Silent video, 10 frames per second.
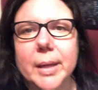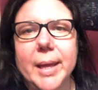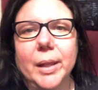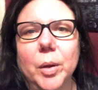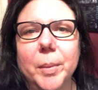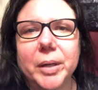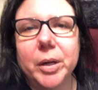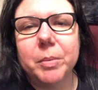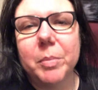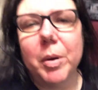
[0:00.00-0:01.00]
Hello, my
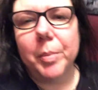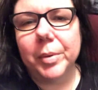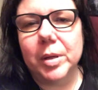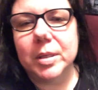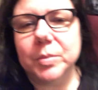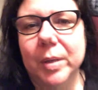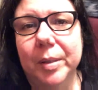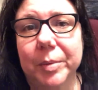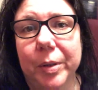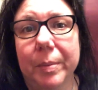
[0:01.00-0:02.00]
creepy pupils.
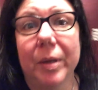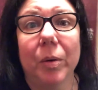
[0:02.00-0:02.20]
Welcome to Creepy